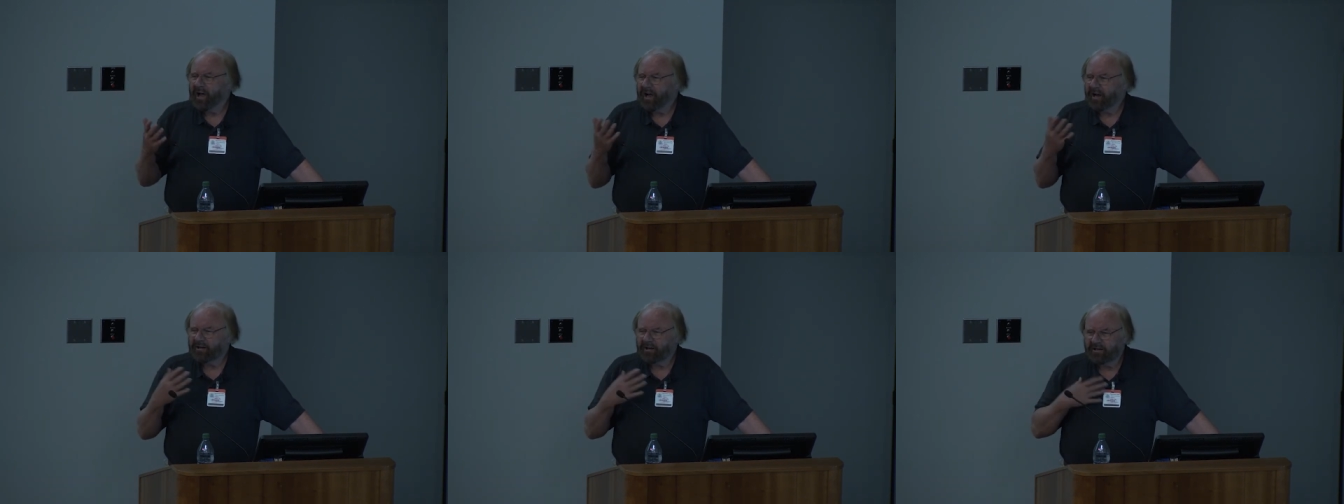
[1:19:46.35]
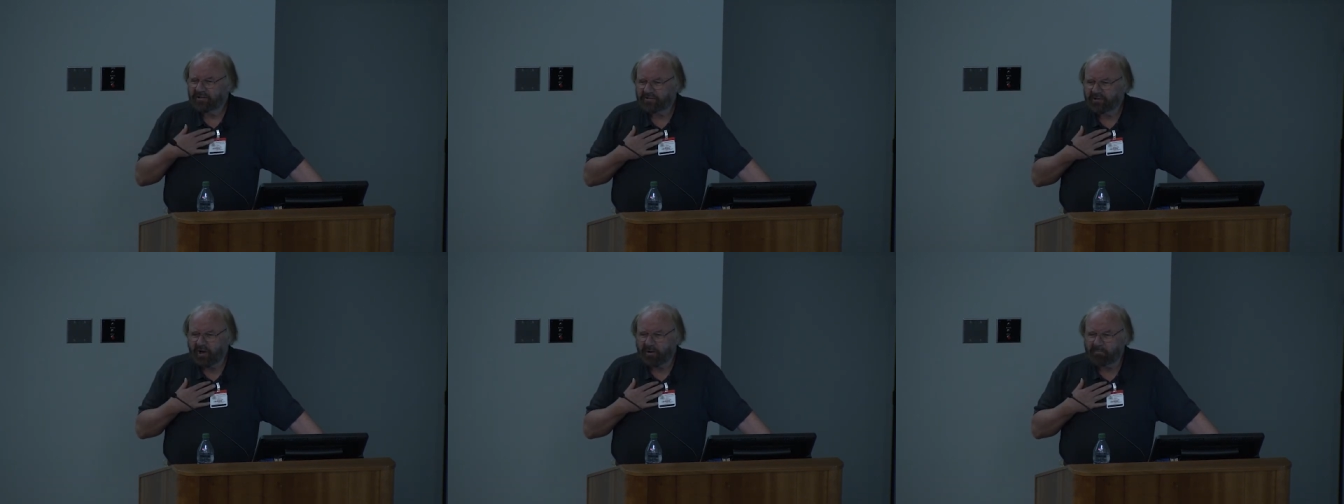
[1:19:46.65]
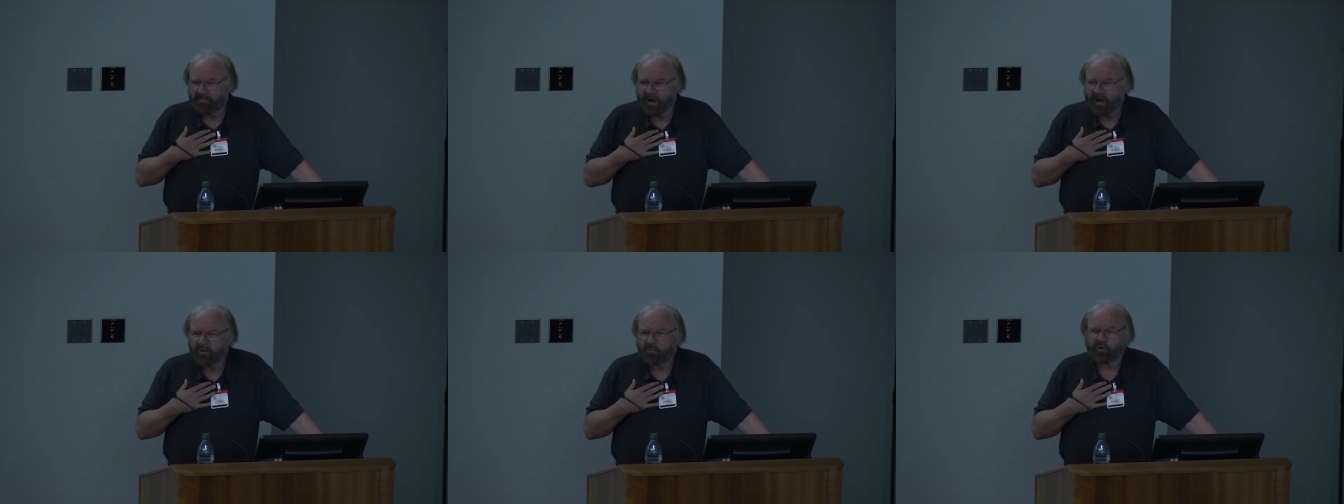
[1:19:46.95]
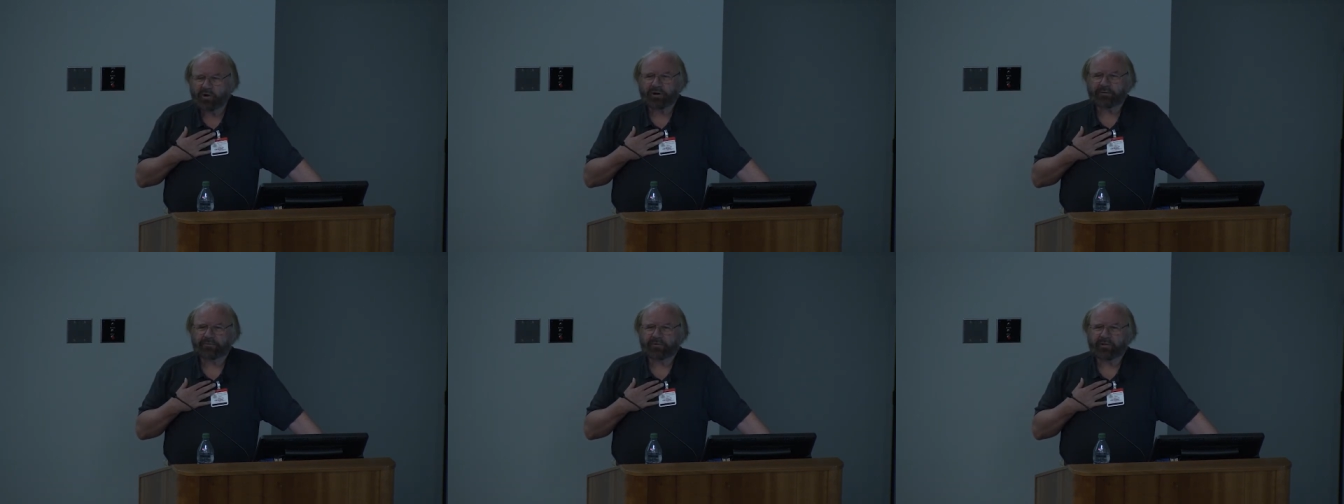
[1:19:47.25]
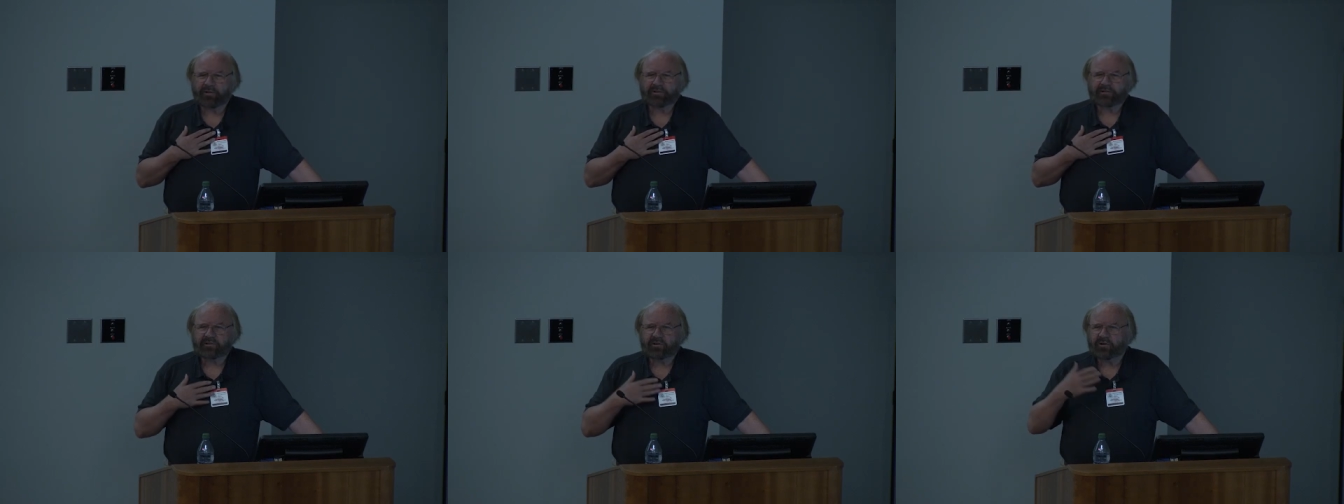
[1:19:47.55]
And it's not my word for
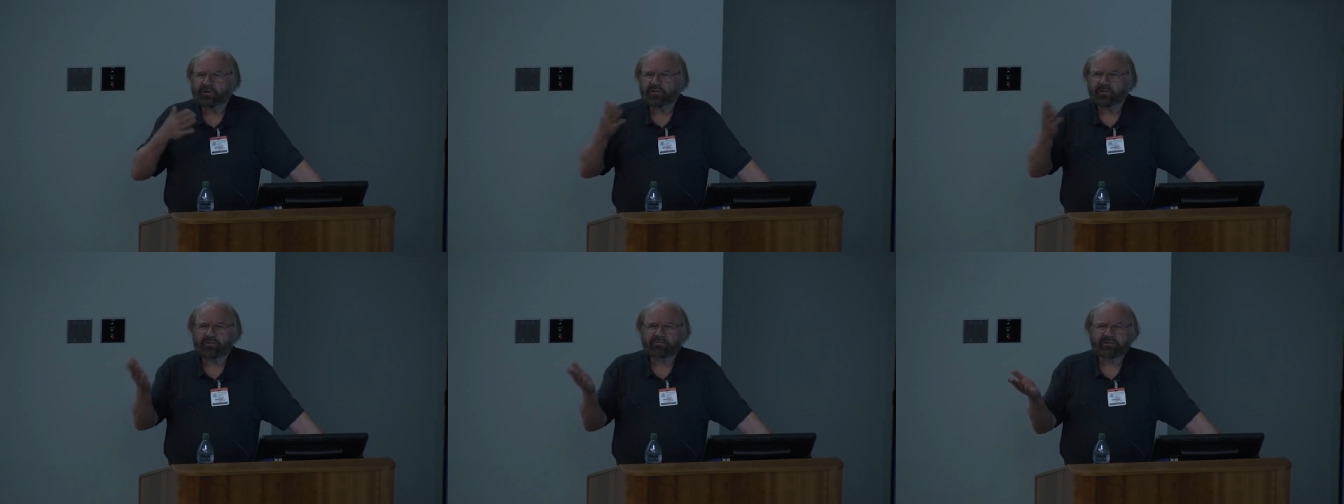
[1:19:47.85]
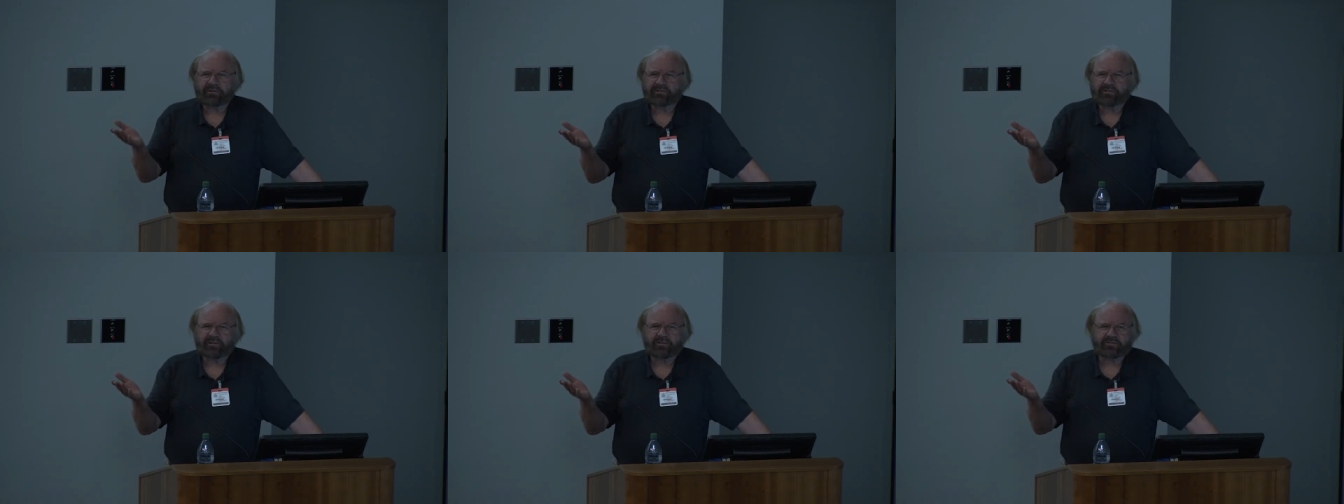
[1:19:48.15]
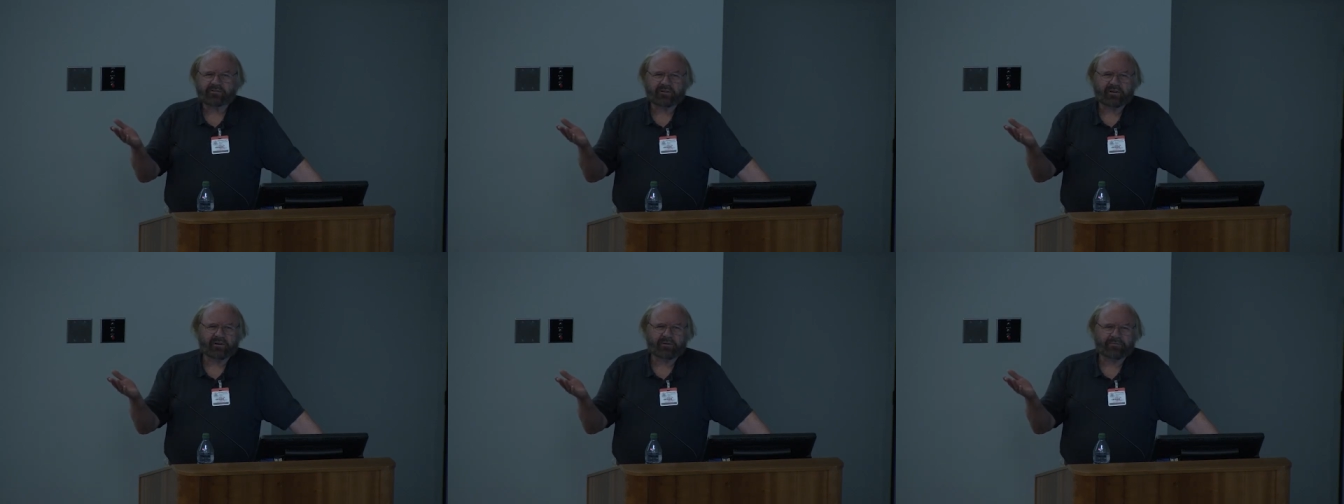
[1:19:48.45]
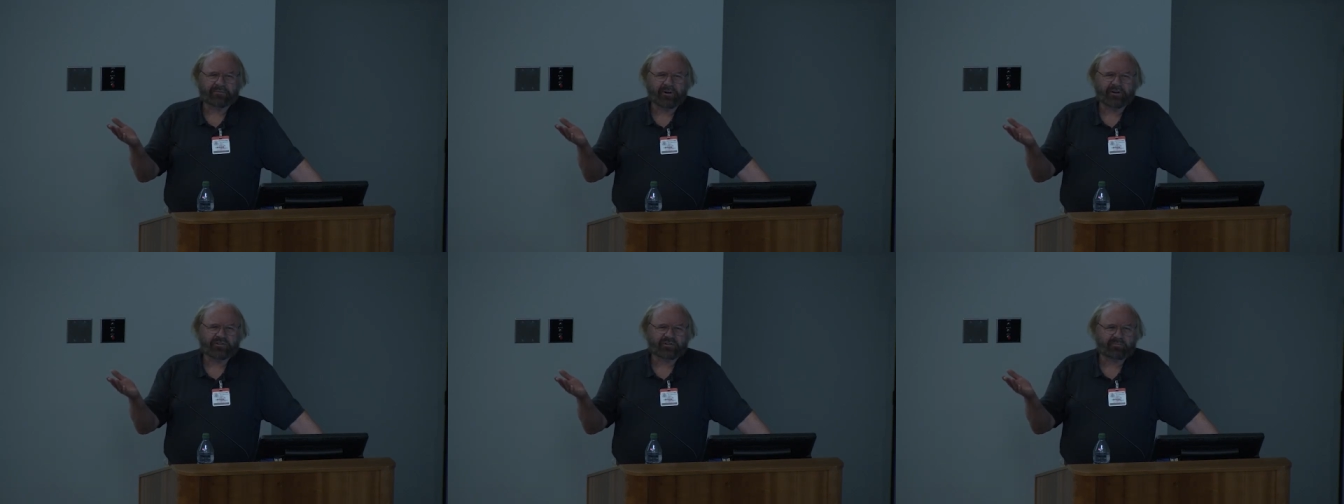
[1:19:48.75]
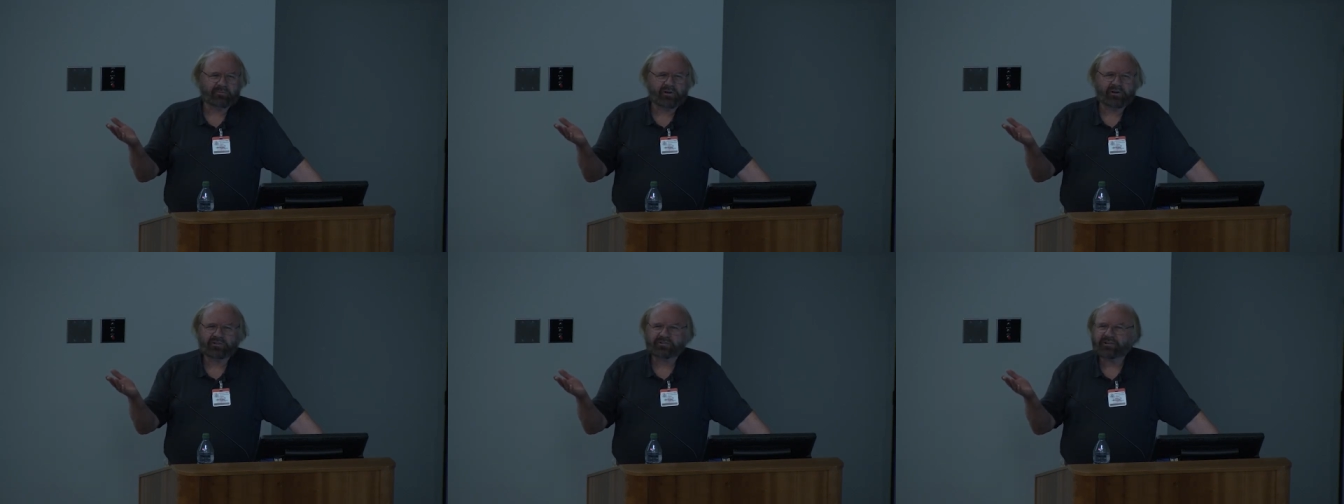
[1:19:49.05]
this. Look at the research on French
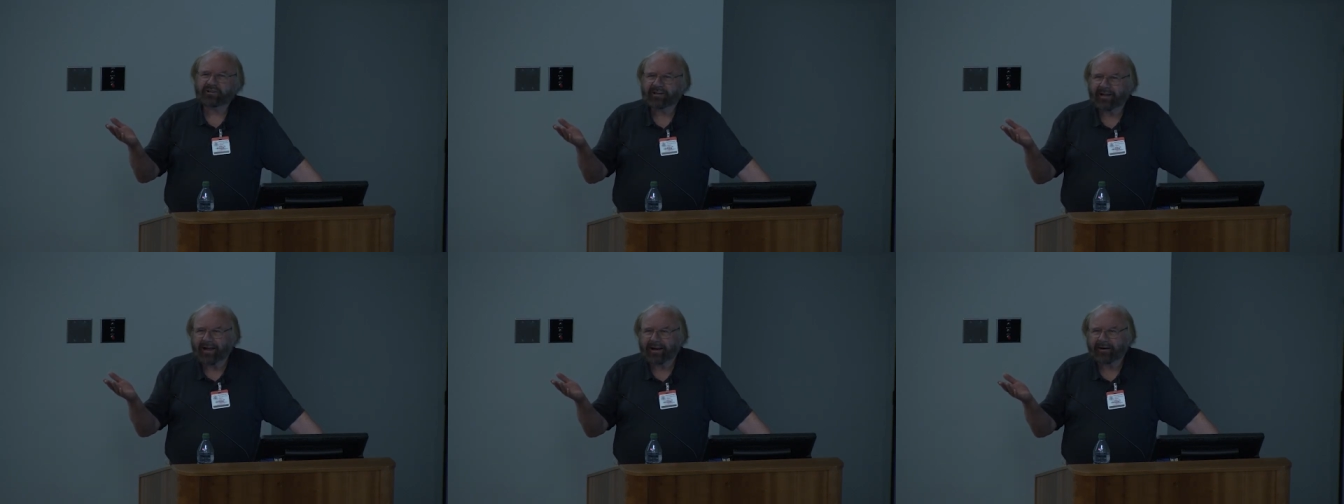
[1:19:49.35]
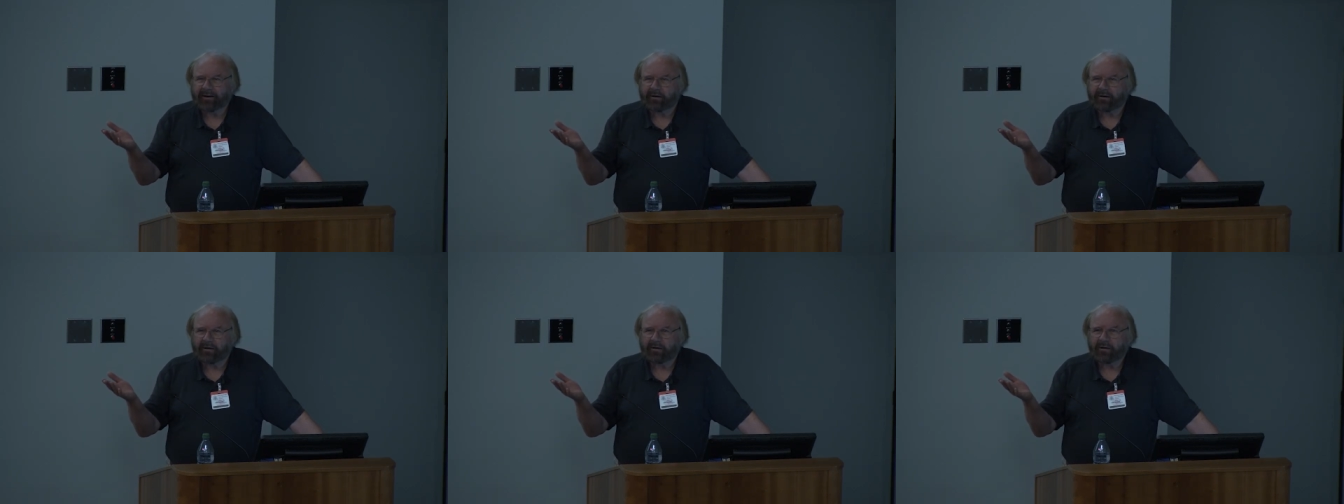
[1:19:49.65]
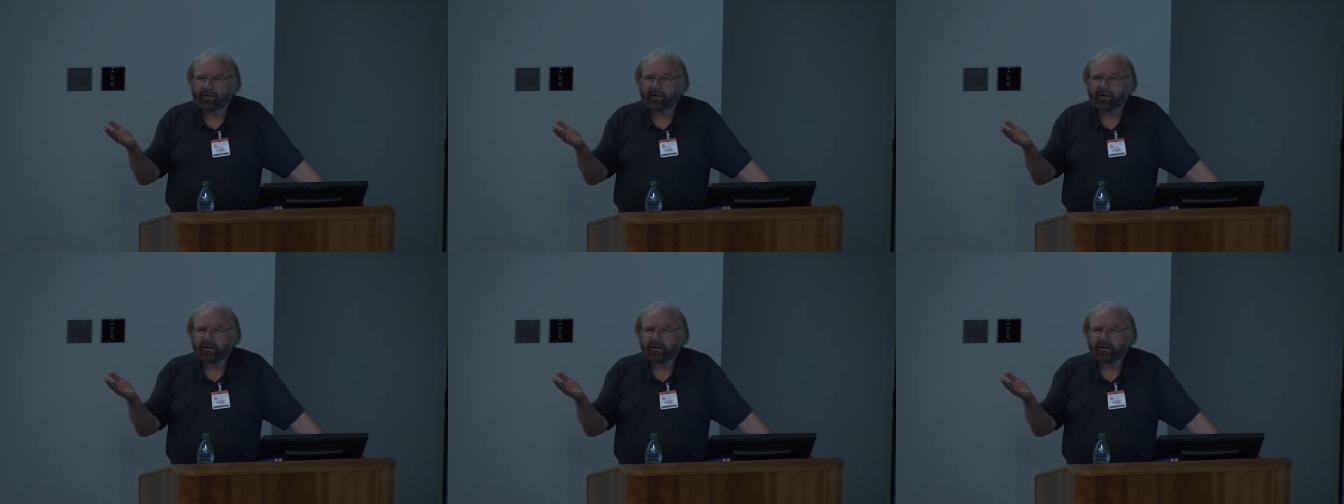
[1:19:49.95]
immersion in Canada.